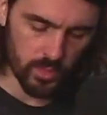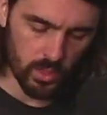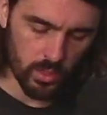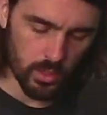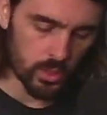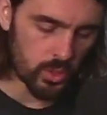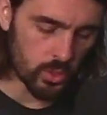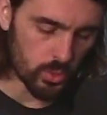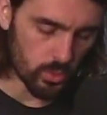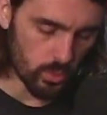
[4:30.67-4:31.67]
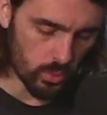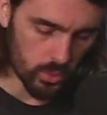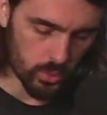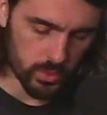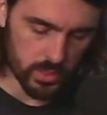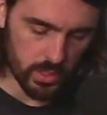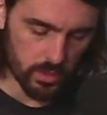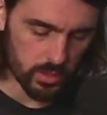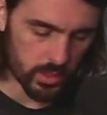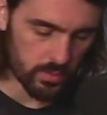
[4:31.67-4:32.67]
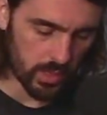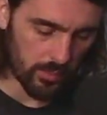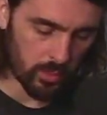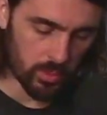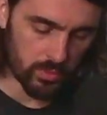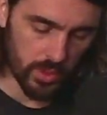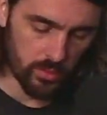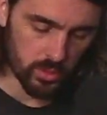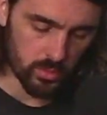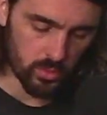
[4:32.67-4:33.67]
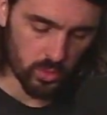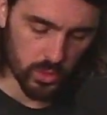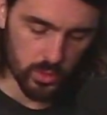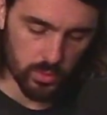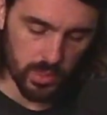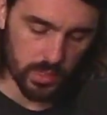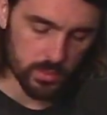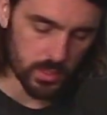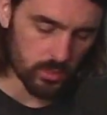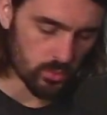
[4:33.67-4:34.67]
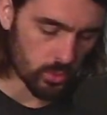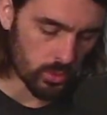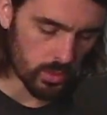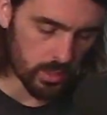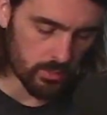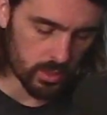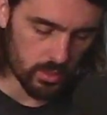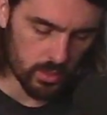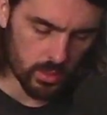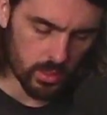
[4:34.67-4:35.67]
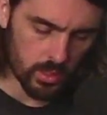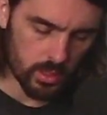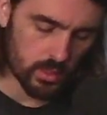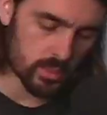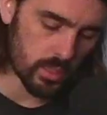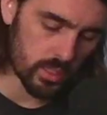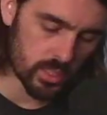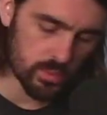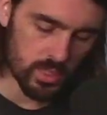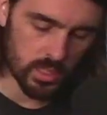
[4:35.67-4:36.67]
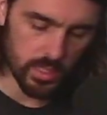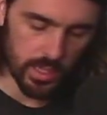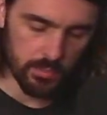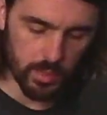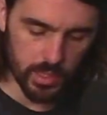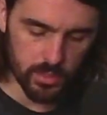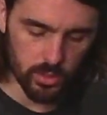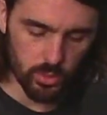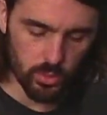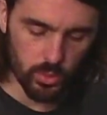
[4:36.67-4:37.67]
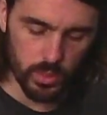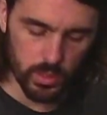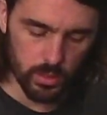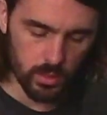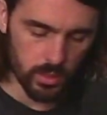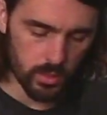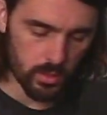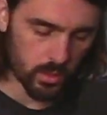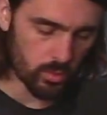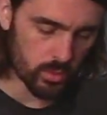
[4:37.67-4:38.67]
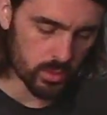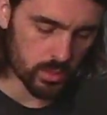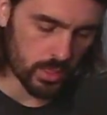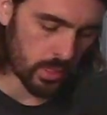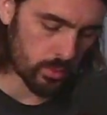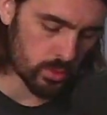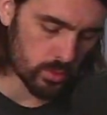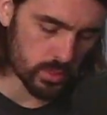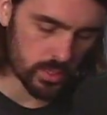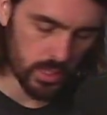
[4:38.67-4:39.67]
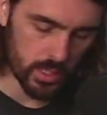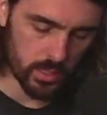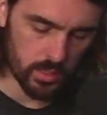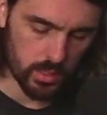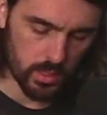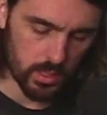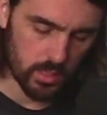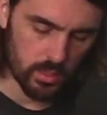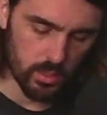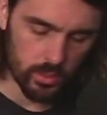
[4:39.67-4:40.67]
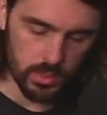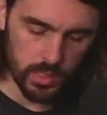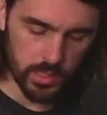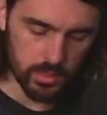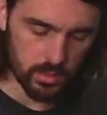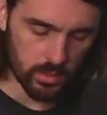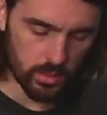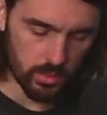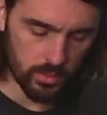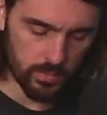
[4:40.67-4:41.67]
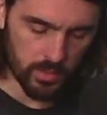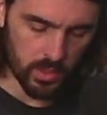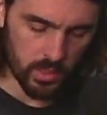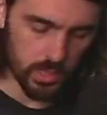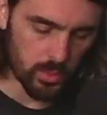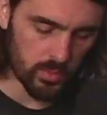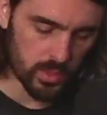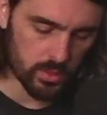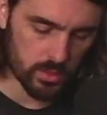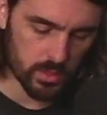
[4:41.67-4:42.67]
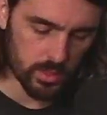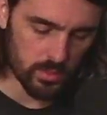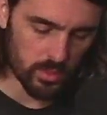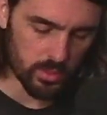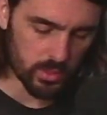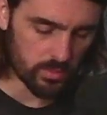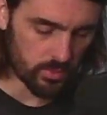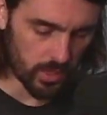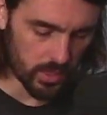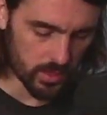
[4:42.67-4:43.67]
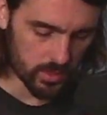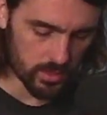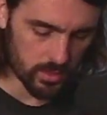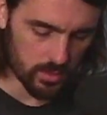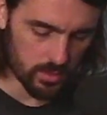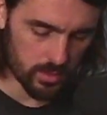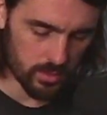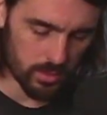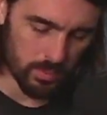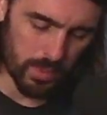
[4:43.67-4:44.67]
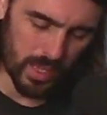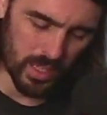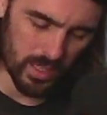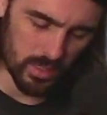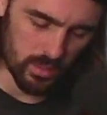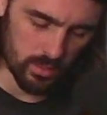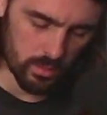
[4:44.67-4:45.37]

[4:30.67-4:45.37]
A new order would scarcely have time to be founded before he would make himself worthy of it. These thoughts made the time pass so quick that it was the hour to recite. He didn't know his lesson at all, and the professor seemed not only vexed, but pained.